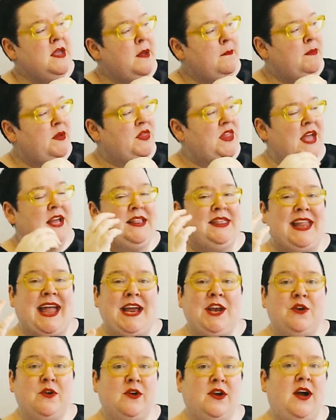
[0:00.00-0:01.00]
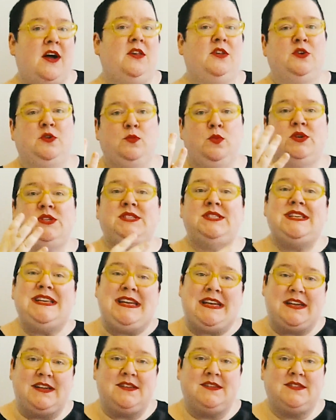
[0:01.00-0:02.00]
But that lighter color
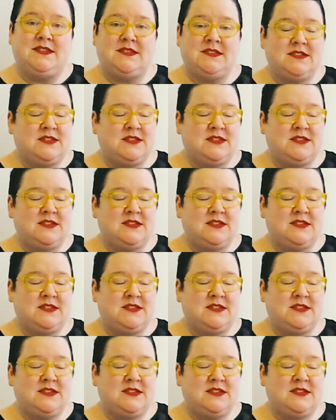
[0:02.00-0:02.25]
recedes.